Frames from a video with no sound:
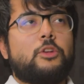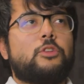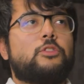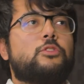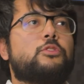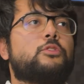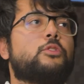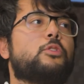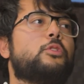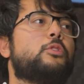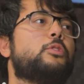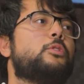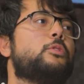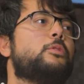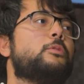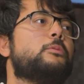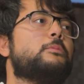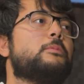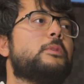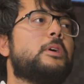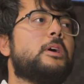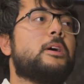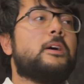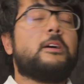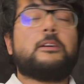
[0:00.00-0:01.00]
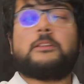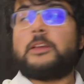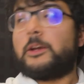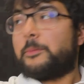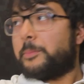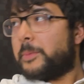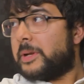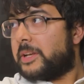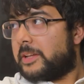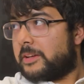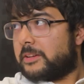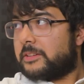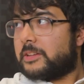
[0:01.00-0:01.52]
So
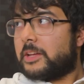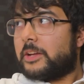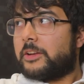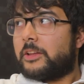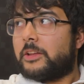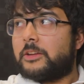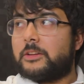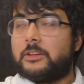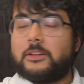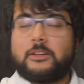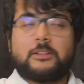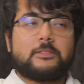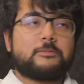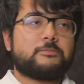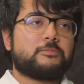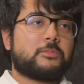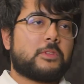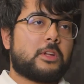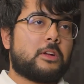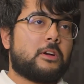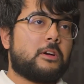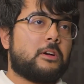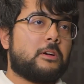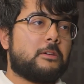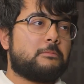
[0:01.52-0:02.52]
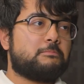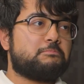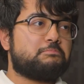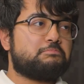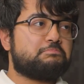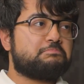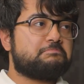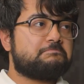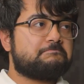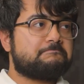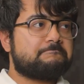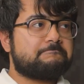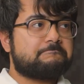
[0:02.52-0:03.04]
let me take that, Anil.
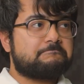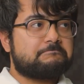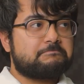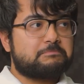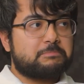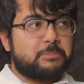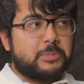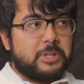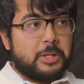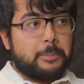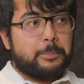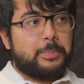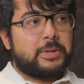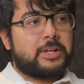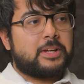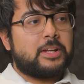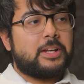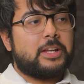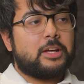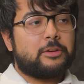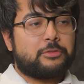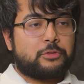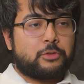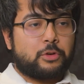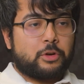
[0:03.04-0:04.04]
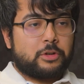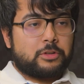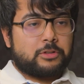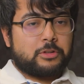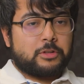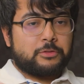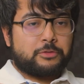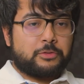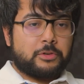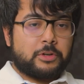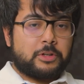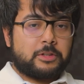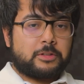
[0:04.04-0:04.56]
Typically, of course,
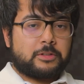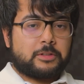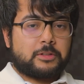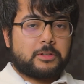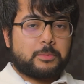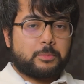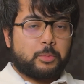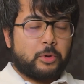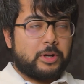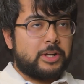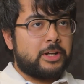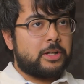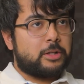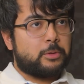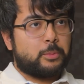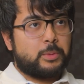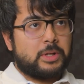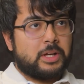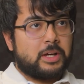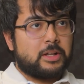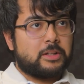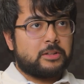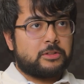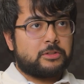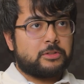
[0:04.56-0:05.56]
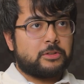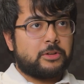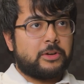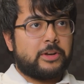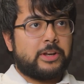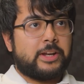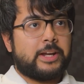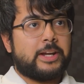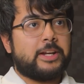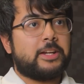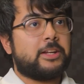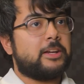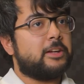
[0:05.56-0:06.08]
the first point to be
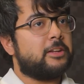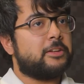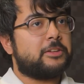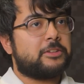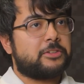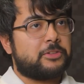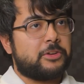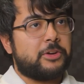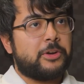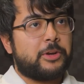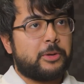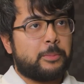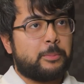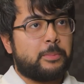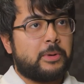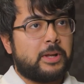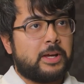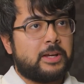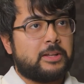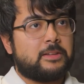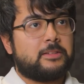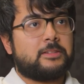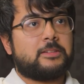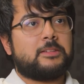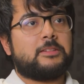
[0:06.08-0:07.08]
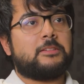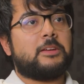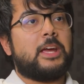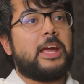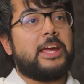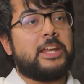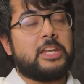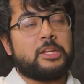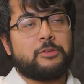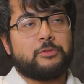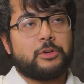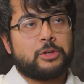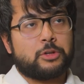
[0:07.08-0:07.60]
answered, right? Instant replies.
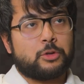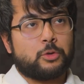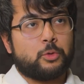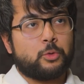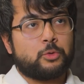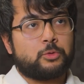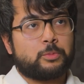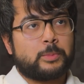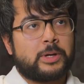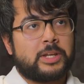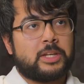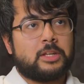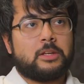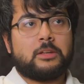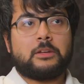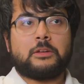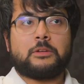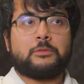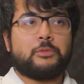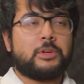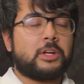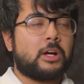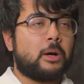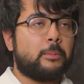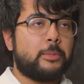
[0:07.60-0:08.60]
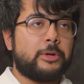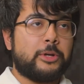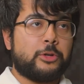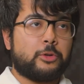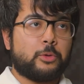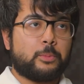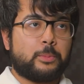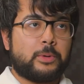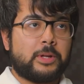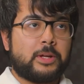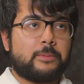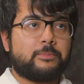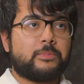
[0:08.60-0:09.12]
Anywhere you lose money, we come
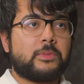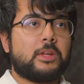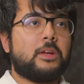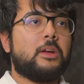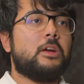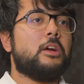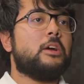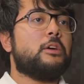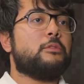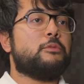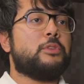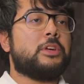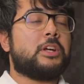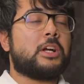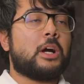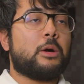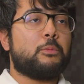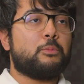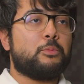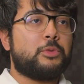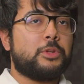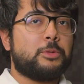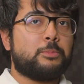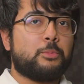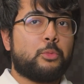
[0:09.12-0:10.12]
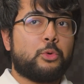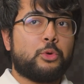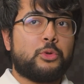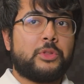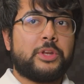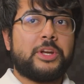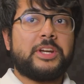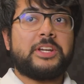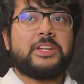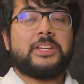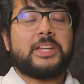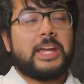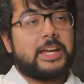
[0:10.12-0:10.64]
into play. We come with more
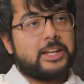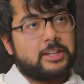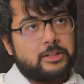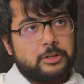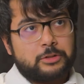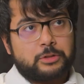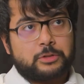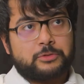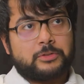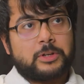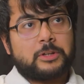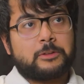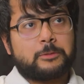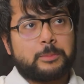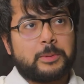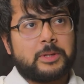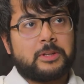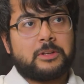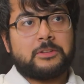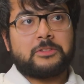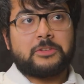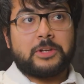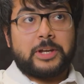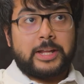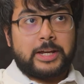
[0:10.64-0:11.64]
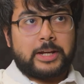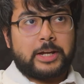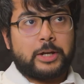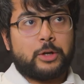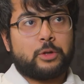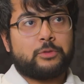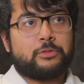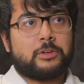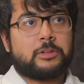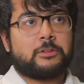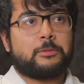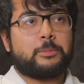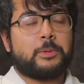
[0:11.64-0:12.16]
than 10 years of experience, a
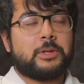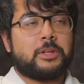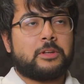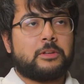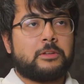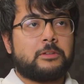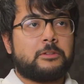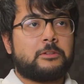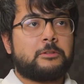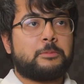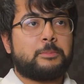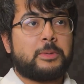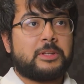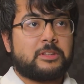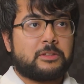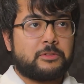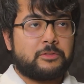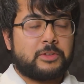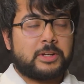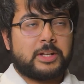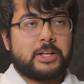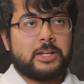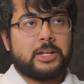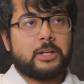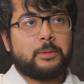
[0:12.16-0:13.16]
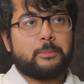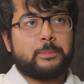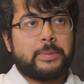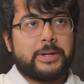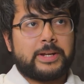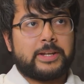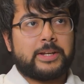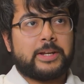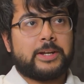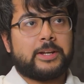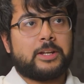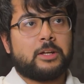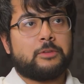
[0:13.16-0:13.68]
decade of experience, specifically in
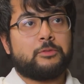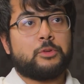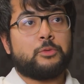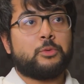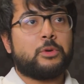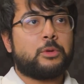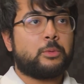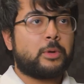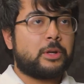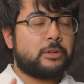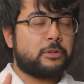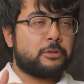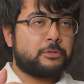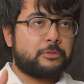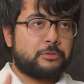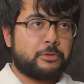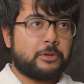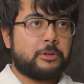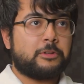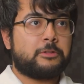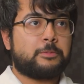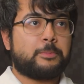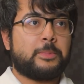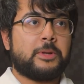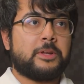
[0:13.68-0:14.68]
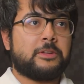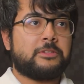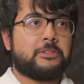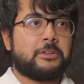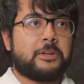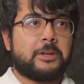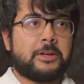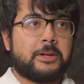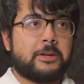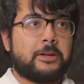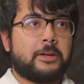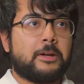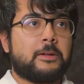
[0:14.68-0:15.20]
big data. We were one of the first players
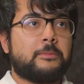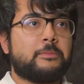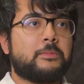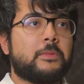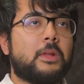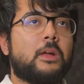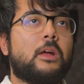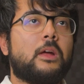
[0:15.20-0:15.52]
in India.